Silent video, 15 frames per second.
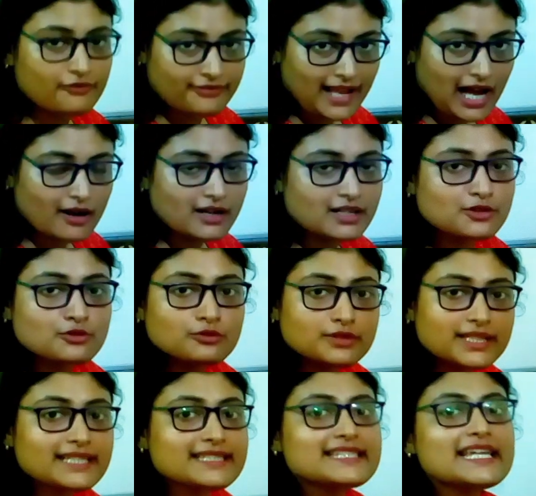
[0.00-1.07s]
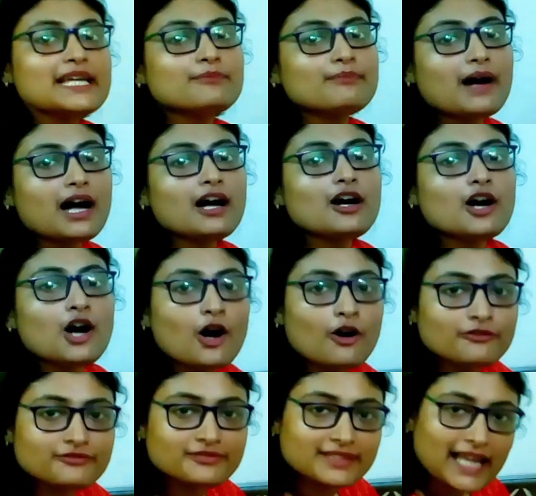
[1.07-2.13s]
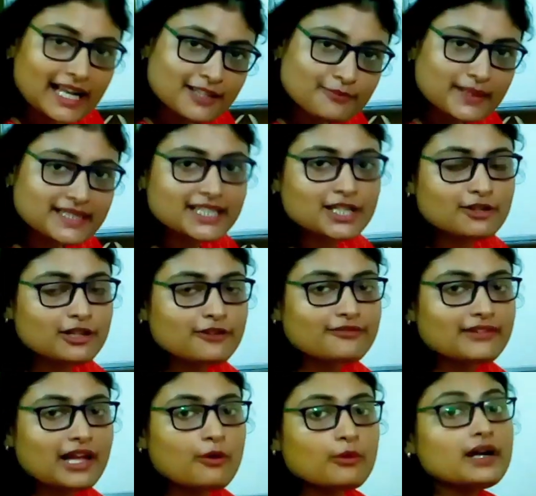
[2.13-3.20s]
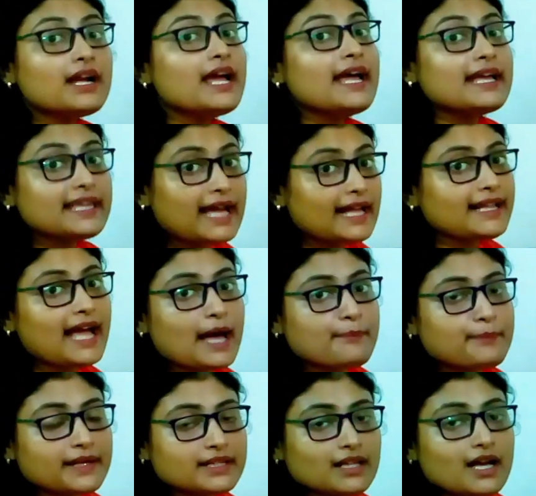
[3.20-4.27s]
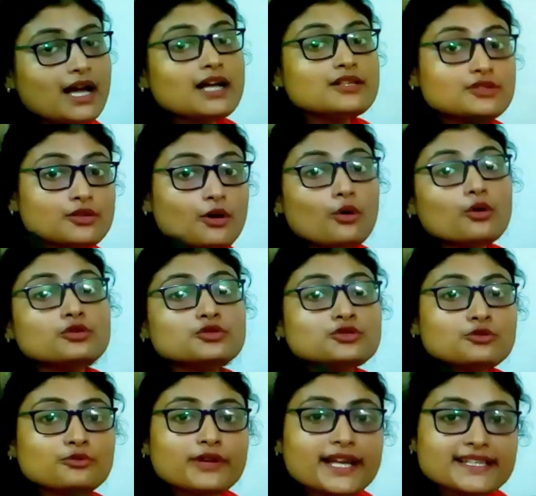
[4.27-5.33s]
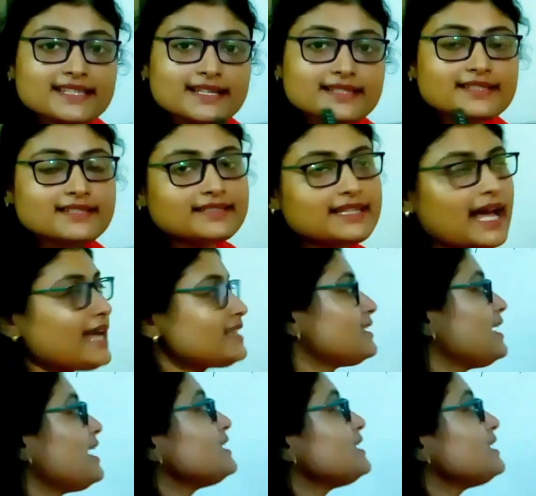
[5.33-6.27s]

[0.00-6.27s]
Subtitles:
flower to the stigma of that particular flower can happen. So to resist that,